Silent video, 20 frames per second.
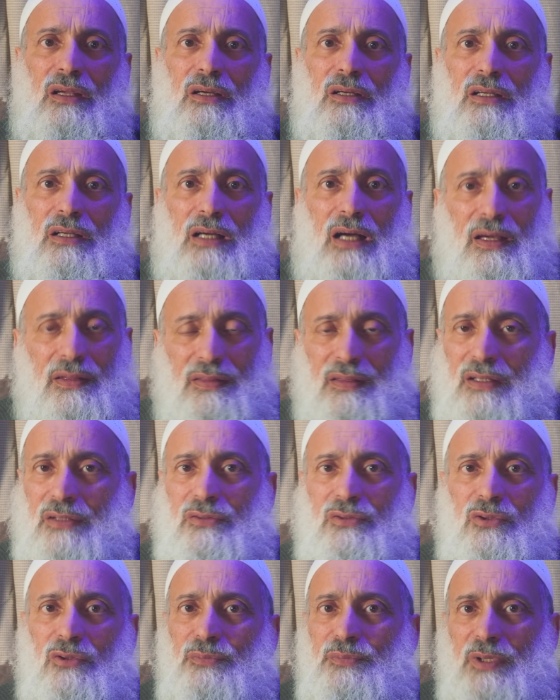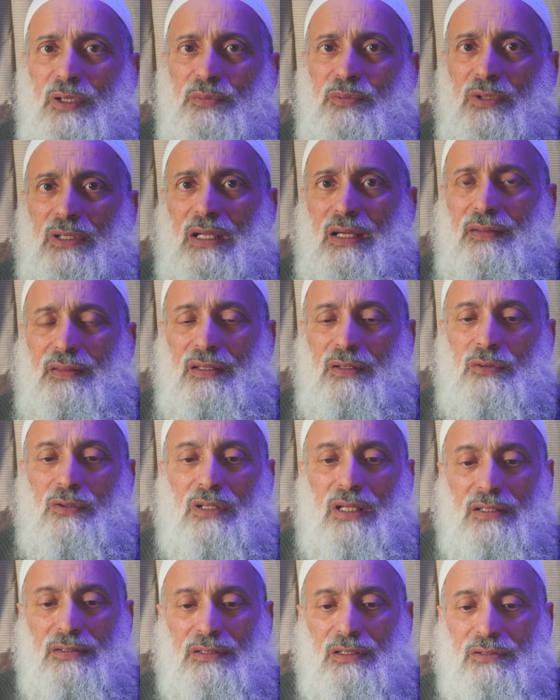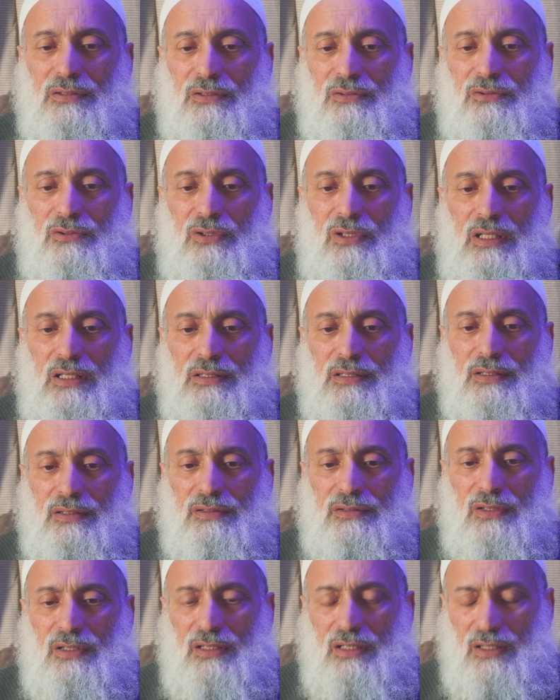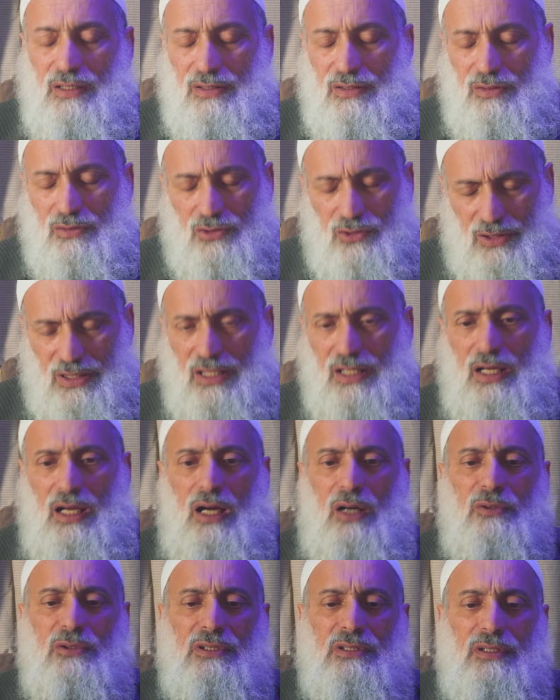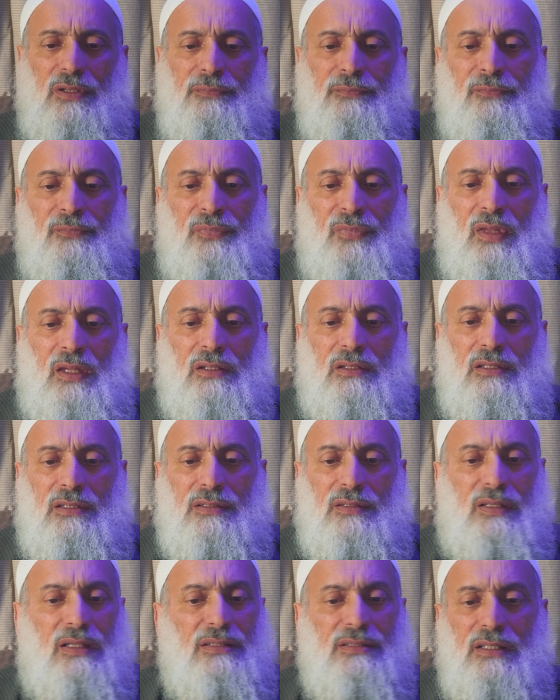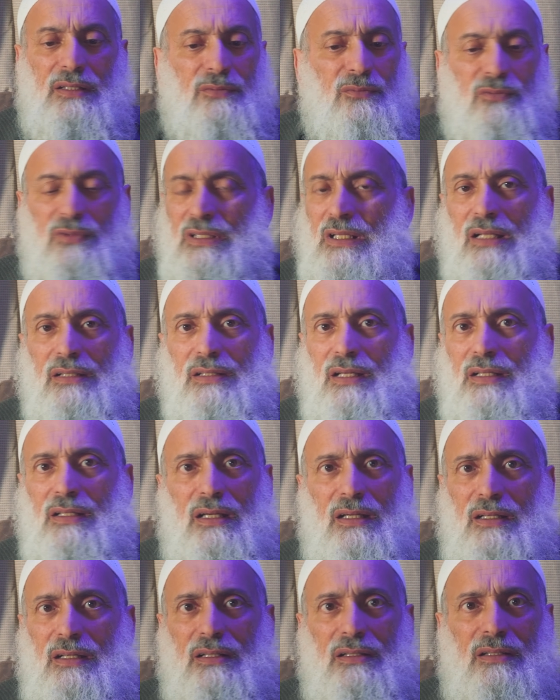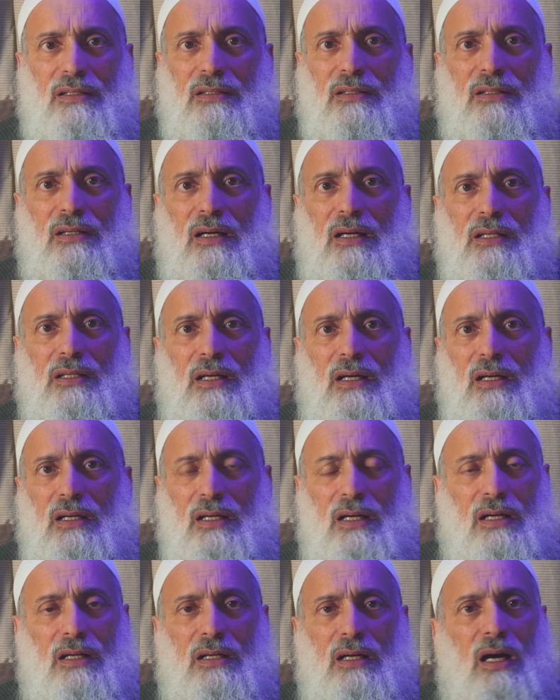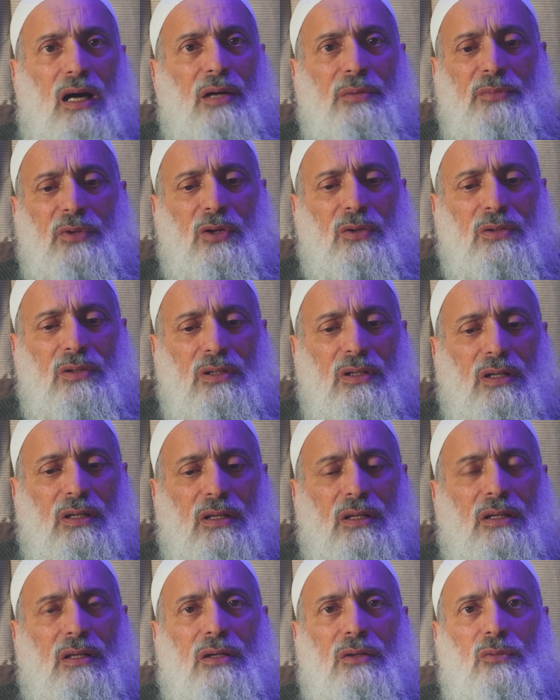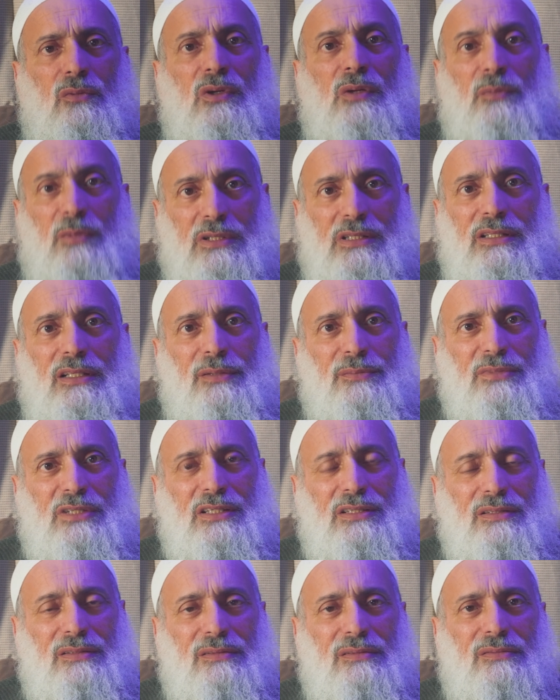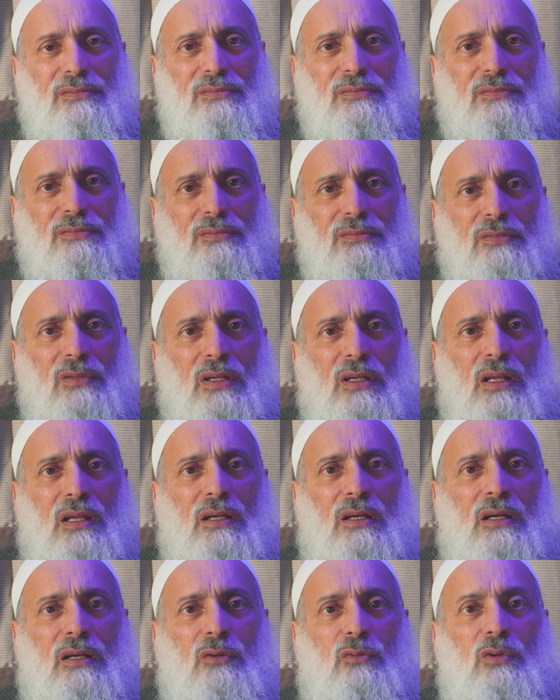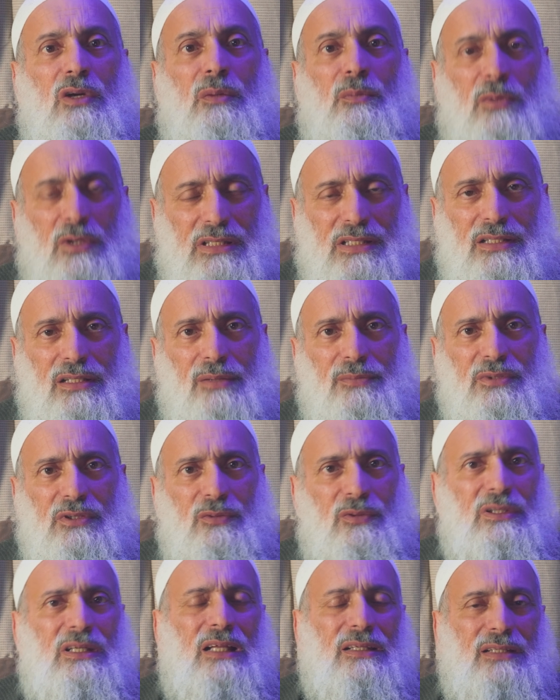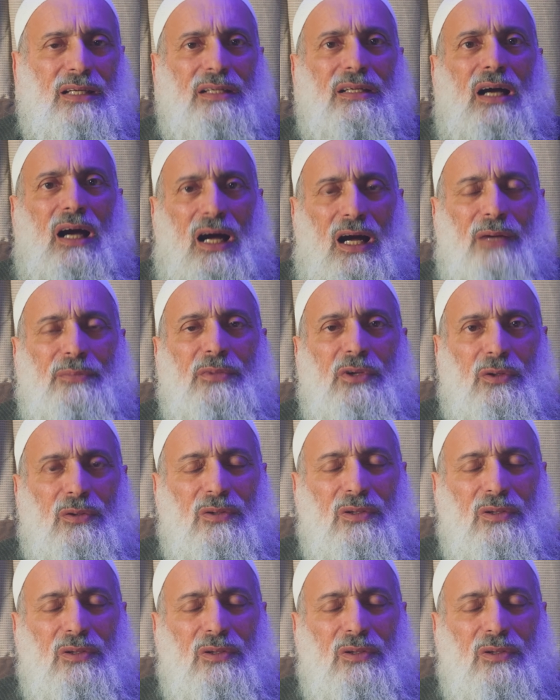I think 2 people, entered into her house. They said, we're not gonna harm you. We're Muslims. We're not gonna harm you.